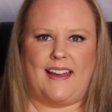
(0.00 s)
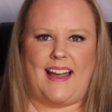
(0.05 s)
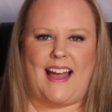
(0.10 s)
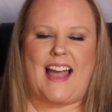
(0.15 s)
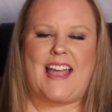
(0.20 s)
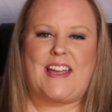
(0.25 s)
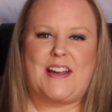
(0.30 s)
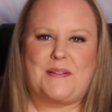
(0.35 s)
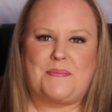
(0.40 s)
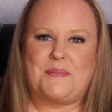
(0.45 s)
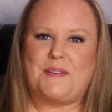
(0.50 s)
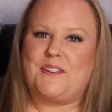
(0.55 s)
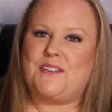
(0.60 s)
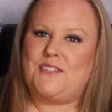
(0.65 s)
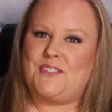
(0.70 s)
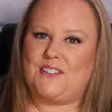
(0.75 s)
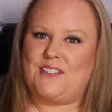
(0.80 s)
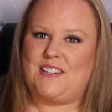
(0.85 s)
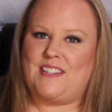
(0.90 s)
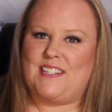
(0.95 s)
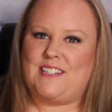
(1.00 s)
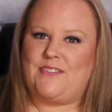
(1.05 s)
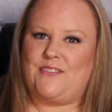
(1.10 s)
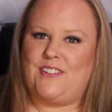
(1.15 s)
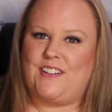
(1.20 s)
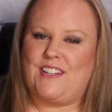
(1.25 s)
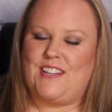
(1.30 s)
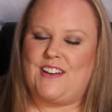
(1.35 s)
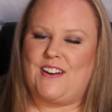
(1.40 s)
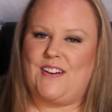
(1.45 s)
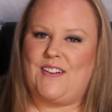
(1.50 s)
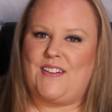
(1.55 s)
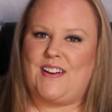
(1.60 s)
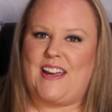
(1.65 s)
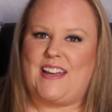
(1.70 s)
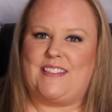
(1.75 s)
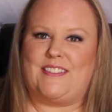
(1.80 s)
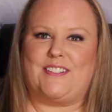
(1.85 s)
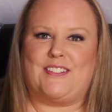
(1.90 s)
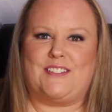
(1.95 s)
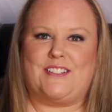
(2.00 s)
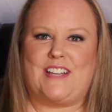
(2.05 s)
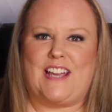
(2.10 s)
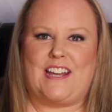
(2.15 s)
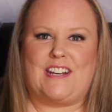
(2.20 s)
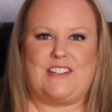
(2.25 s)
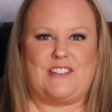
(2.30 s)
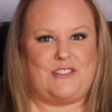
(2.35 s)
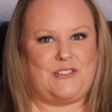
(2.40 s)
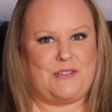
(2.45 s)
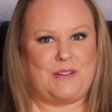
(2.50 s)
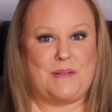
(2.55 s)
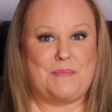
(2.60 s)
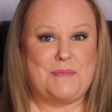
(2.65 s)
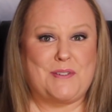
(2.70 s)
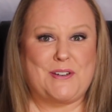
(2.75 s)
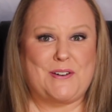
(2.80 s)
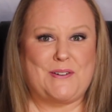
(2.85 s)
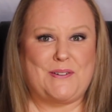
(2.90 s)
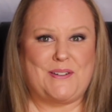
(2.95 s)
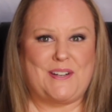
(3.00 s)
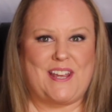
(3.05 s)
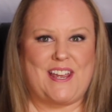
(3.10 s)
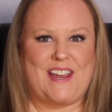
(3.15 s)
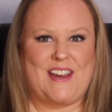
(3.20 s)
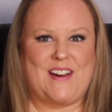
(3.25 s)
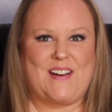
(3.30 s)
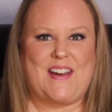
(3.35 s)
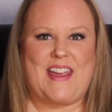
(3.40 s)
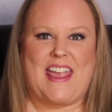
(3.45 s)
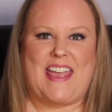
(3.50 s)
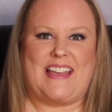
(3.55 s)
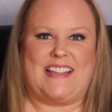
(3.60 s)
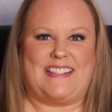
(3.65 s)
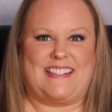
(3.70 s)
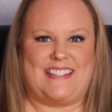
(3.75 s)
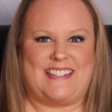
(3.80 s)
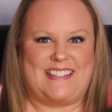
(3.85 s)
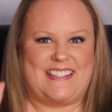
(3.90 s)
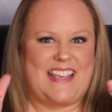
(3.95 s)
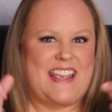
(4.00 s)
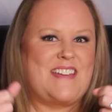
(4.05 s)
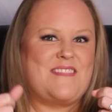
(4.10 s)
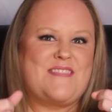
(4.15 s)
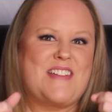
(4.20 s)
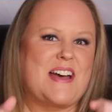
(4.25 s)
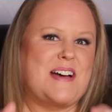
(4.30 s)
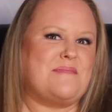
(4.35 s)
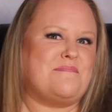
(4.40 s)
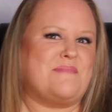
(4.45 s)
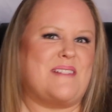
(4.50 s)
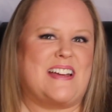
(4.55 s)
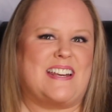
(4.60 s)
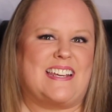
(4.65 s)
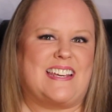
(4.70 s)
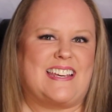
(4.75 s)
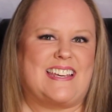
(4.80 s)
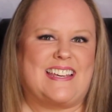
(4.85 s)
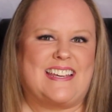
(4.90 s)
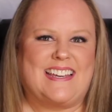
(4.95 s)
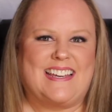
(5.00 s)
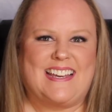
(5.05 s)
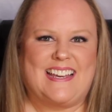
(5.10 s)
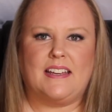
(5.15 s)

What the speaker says: I hope you enjoyed this video and learned how to trim your own hair and save that money.